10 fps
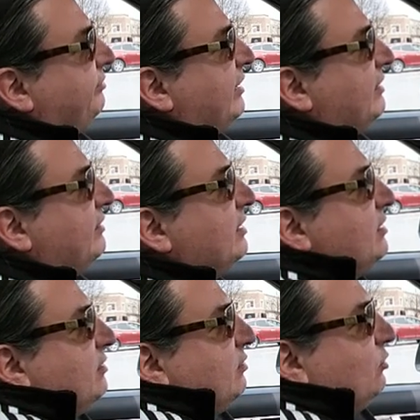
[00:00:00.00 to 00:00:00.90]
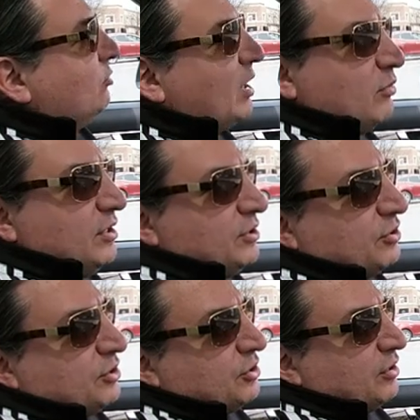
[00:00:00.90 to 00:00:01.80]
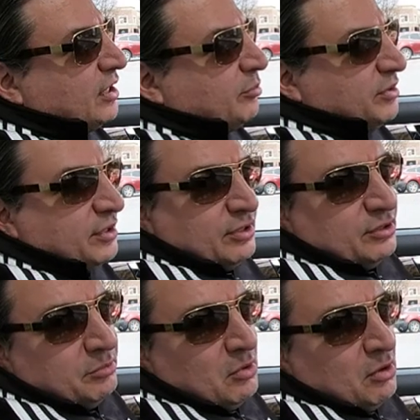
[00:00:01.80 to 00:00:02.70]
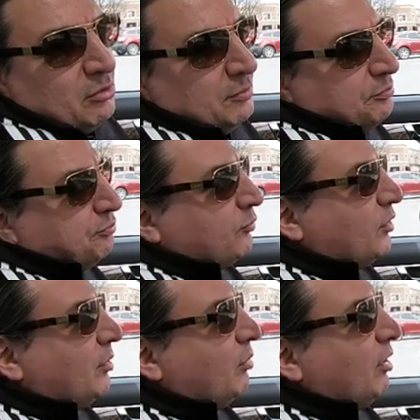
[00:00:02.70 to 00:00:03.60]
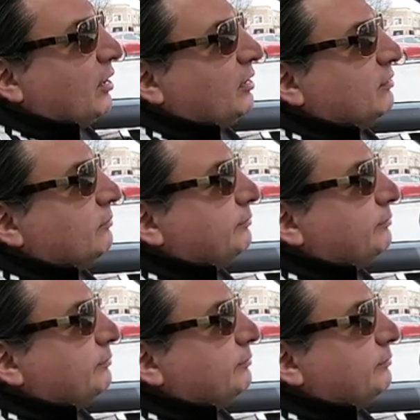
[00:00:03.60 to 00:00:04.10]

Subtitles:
I didn't do my research on that particular model when I bought it.